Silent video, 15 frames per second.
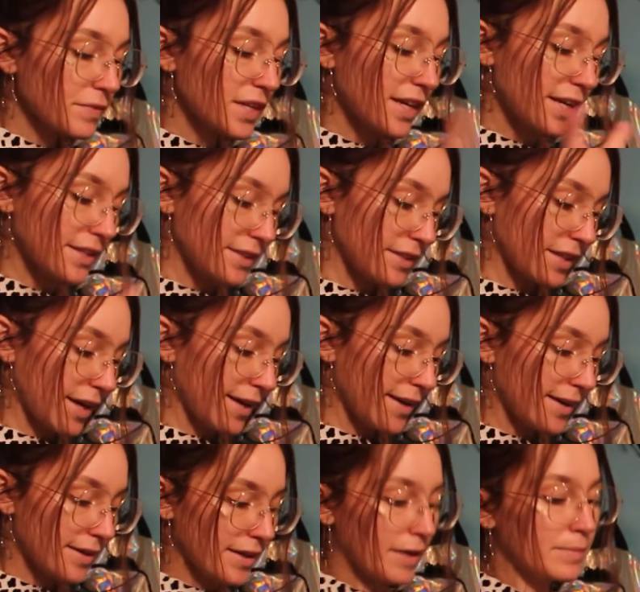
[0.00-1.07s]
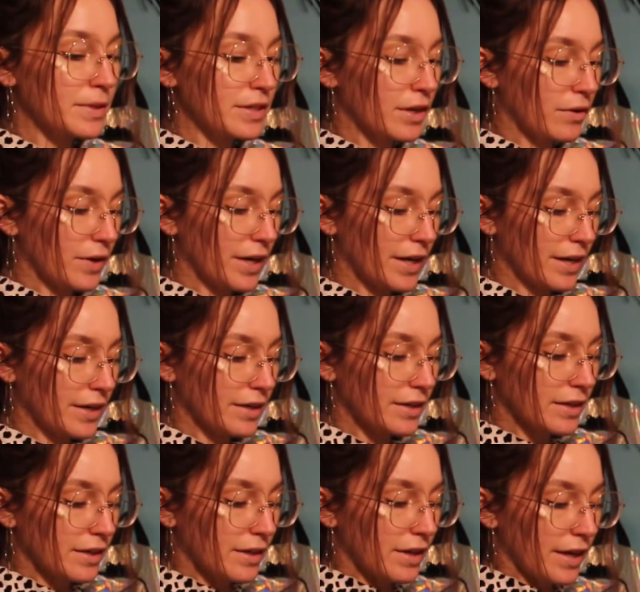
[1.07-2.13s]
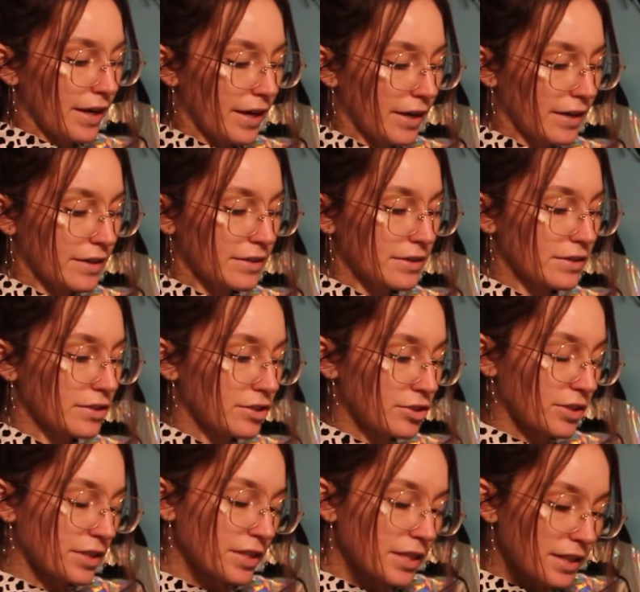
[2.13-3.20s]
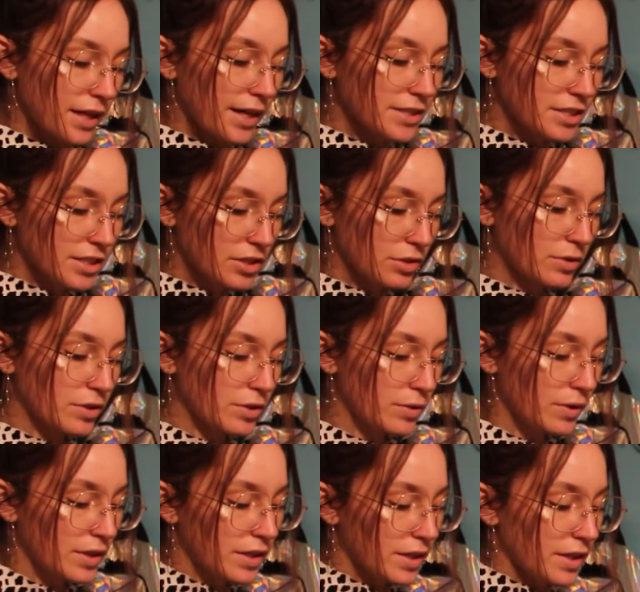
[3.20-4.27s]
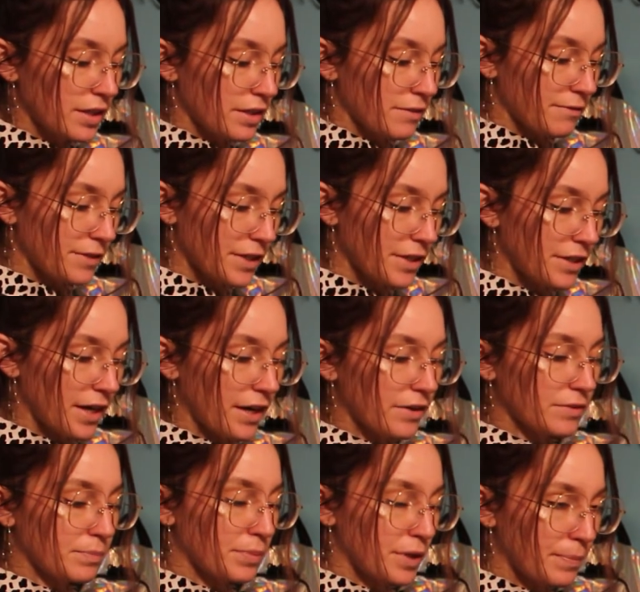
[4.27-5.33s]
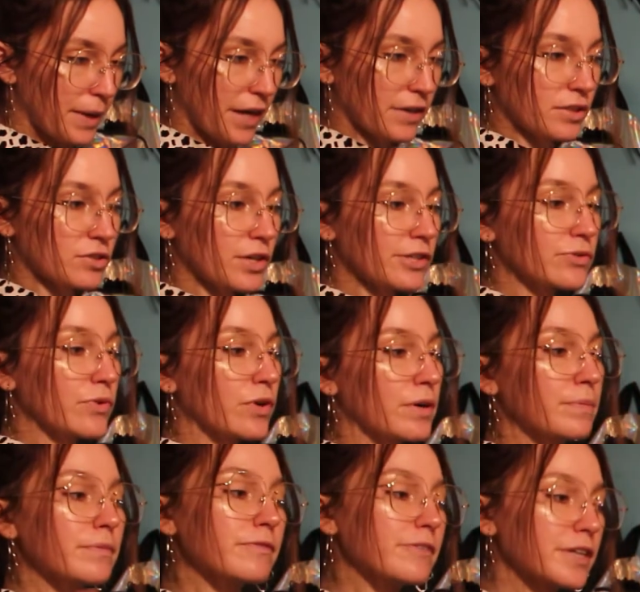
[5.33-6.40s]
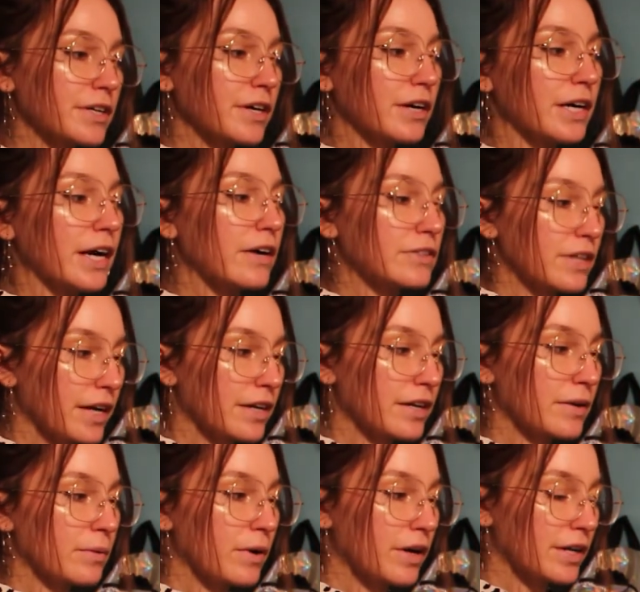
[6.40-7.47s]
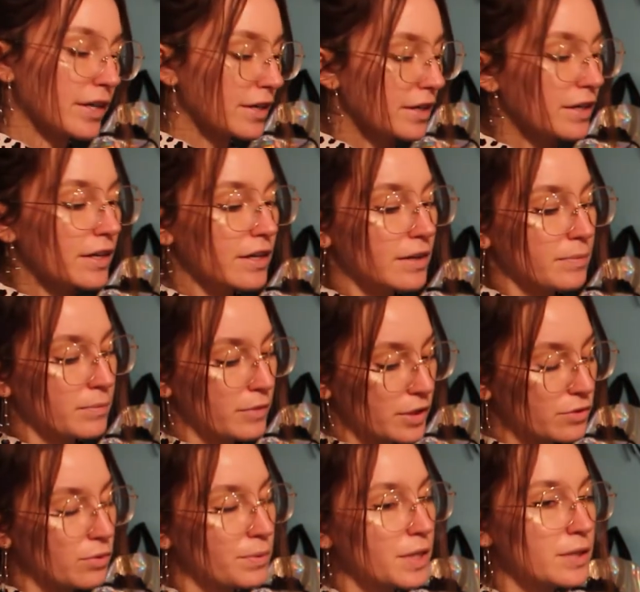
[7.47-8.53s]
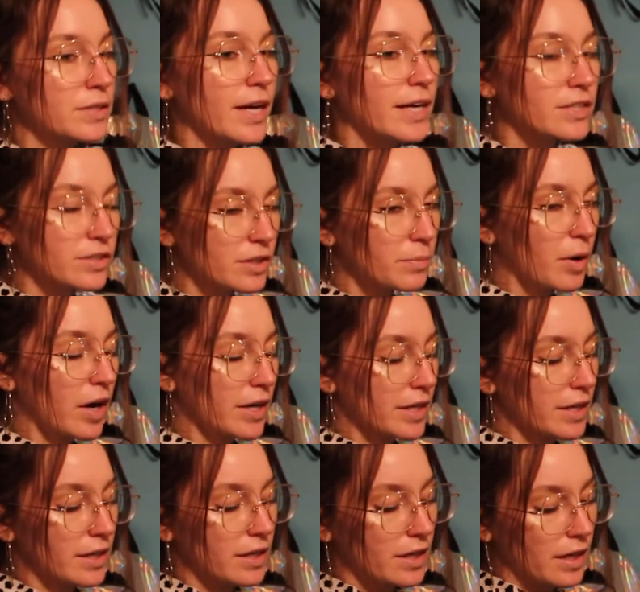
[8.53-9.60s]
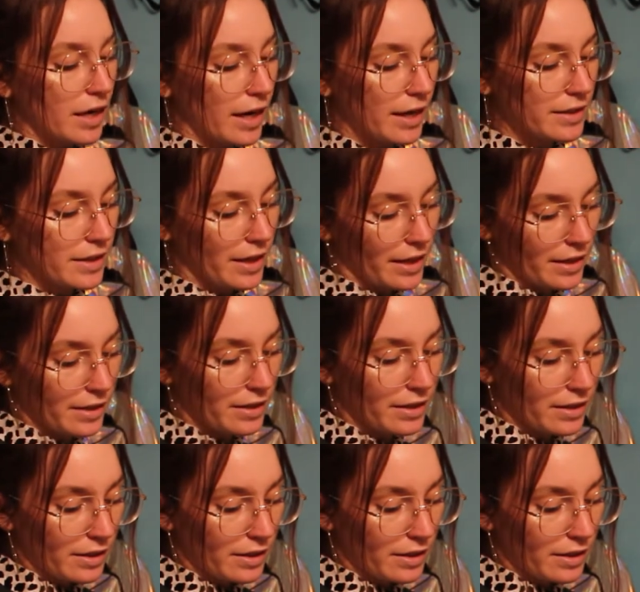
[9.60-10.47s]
and then I'm going to go ahead and string the elastic through, put it back in the dress form, figure out how tight I want it, which will be tight to the body, and then